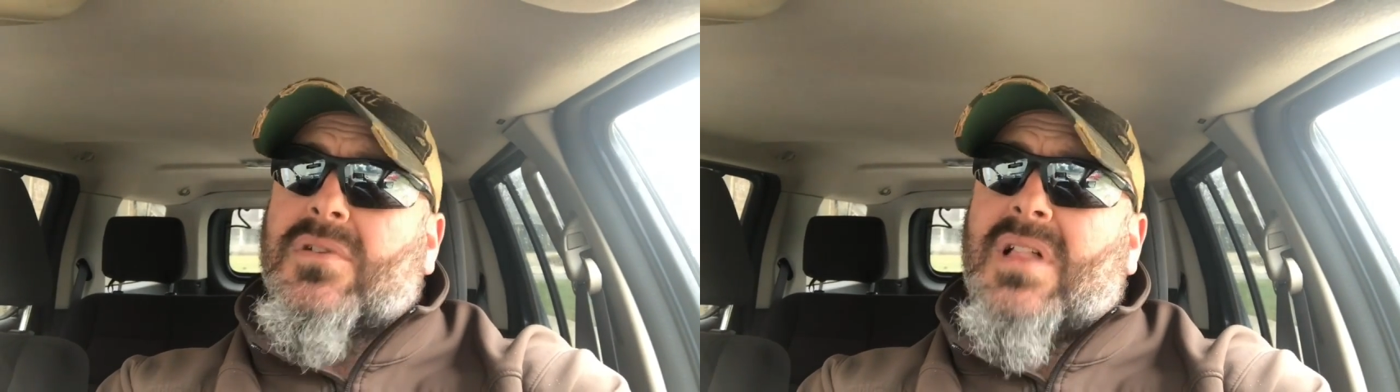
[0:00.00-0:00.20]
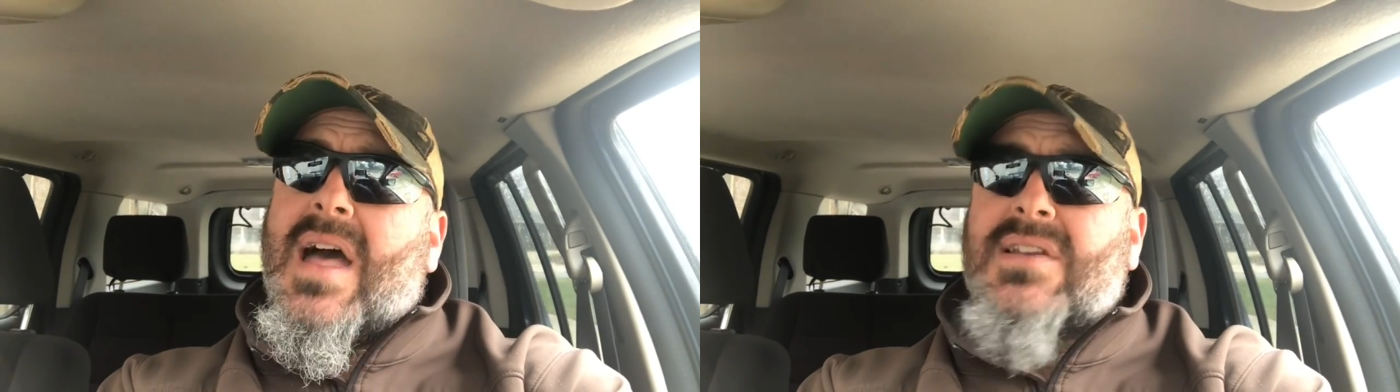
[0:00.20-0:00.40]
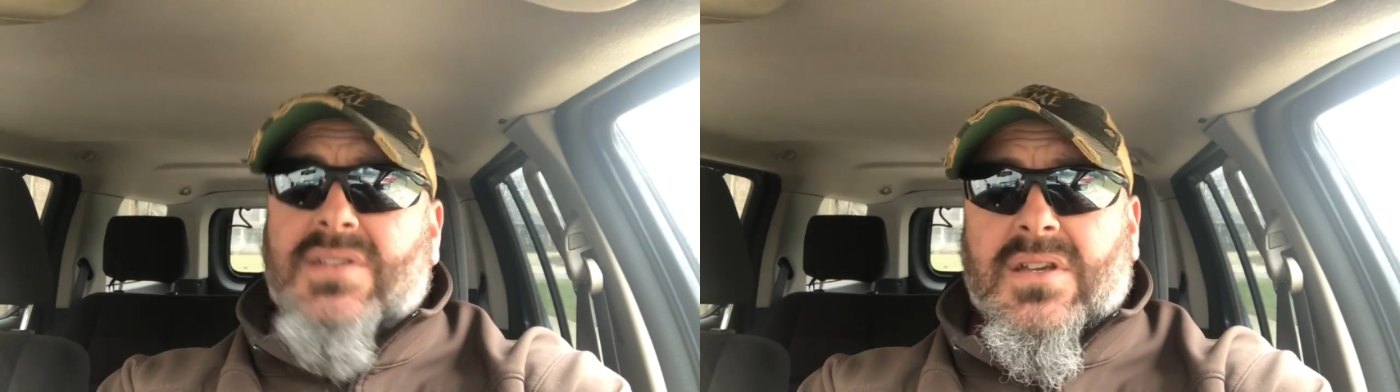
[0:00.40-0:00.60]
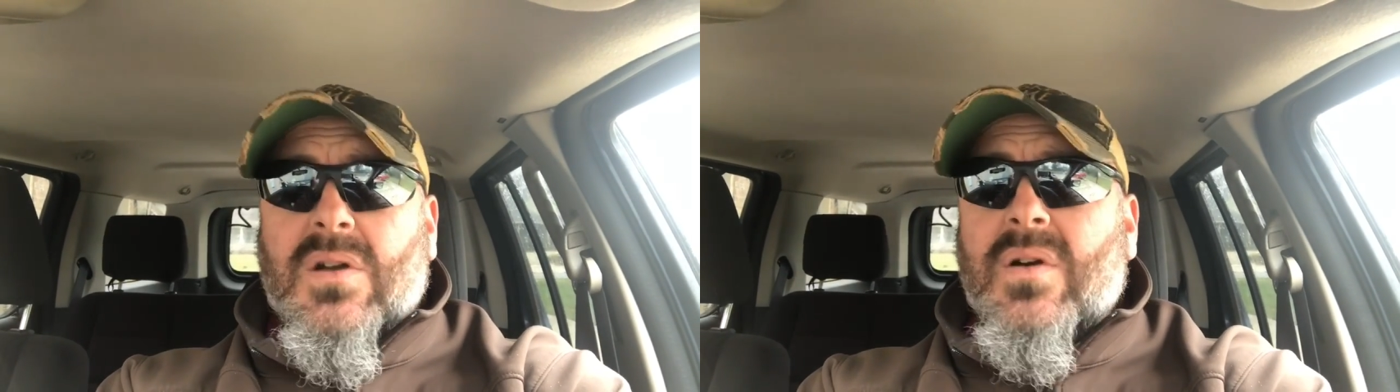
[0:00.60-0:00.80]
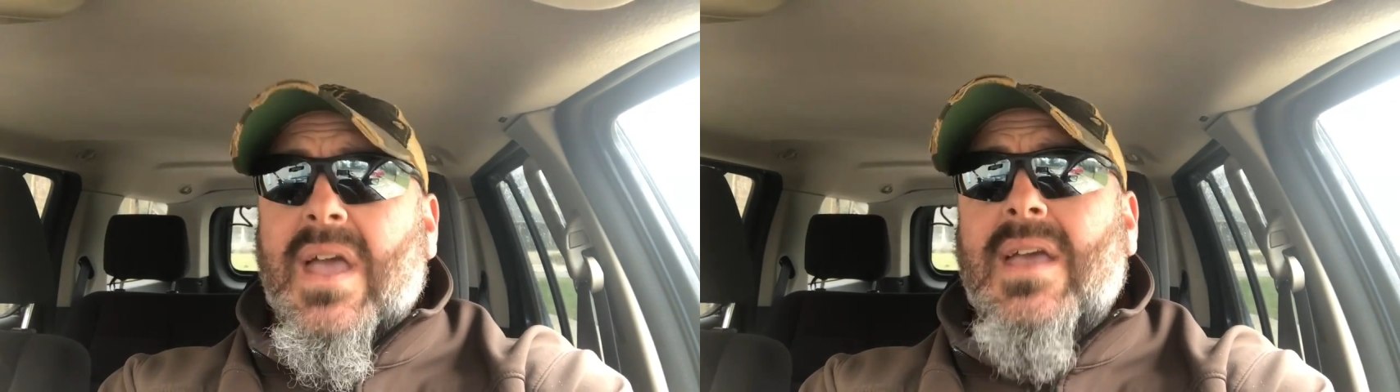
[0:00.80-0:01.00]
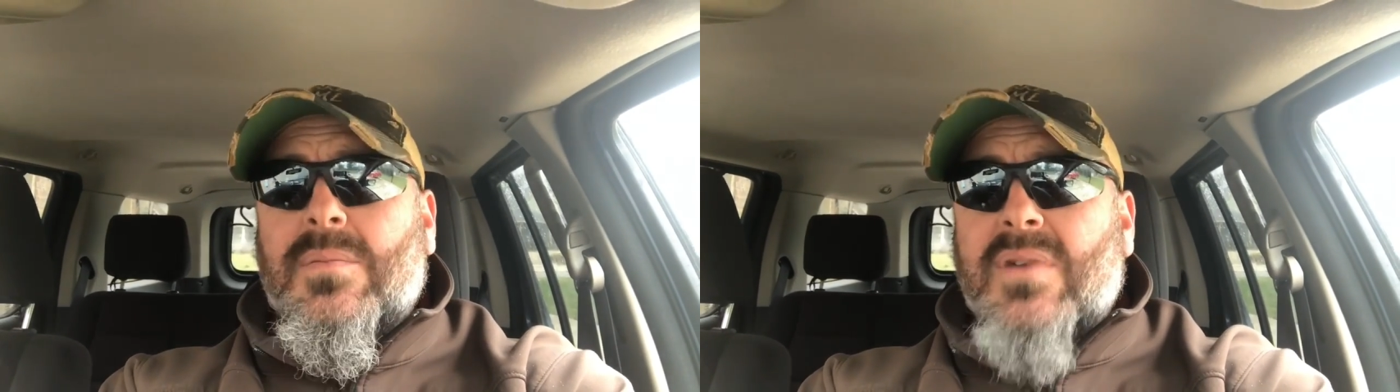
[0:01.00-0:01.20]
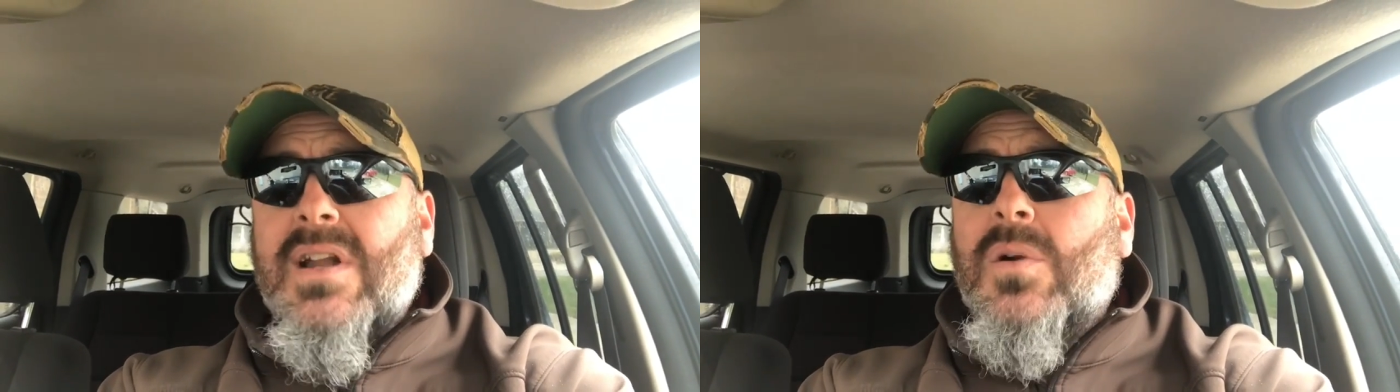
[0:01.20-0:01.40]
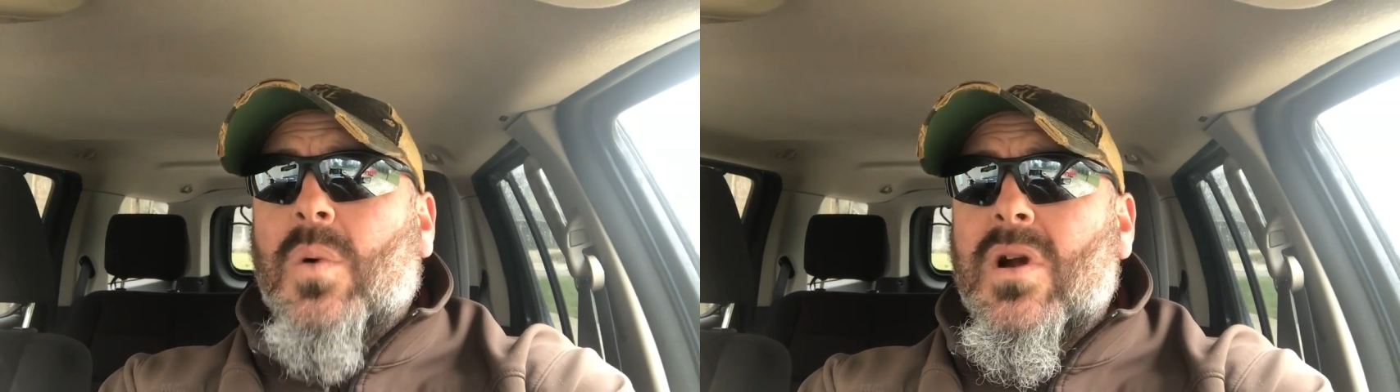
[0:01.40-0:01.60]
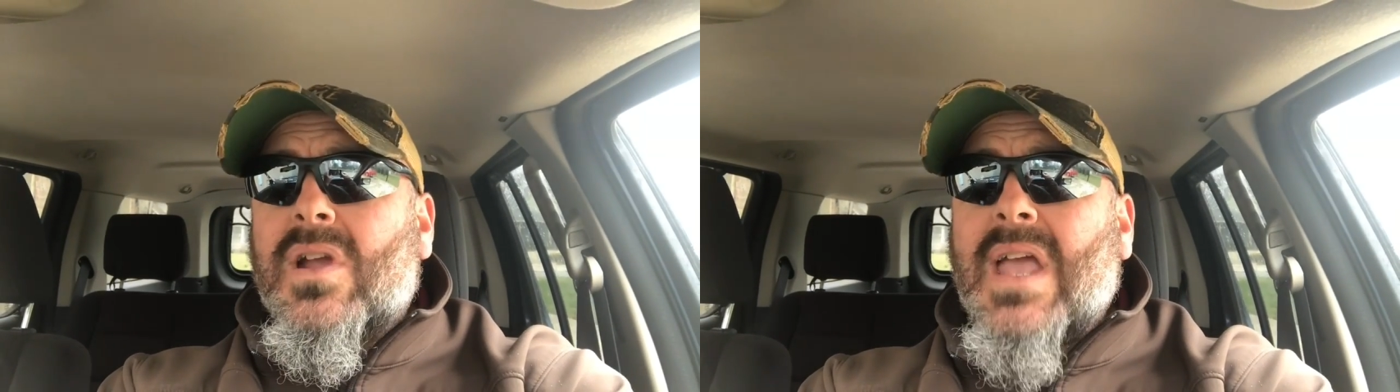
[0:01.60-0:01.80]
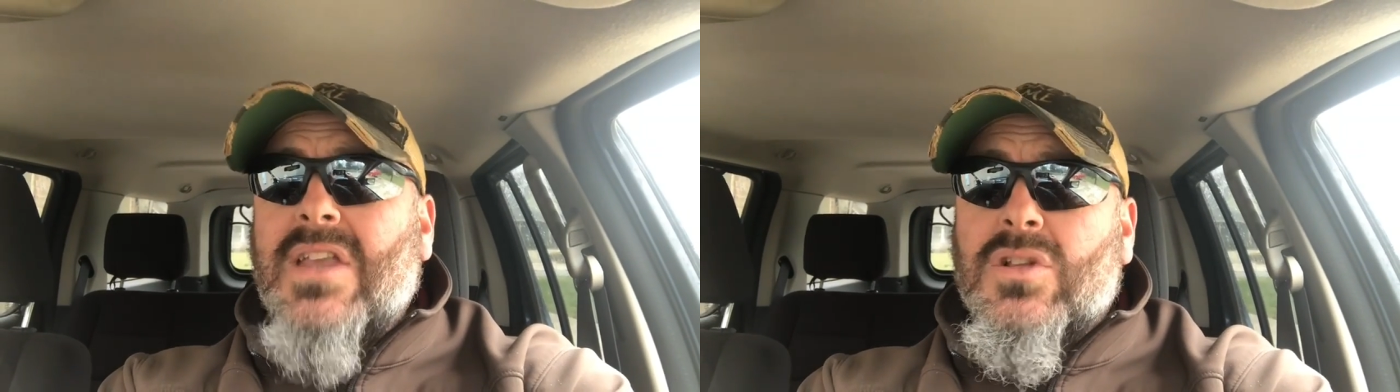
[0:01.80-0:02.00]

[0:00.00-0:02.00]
and relaxed, like, okay, I'm ready to work.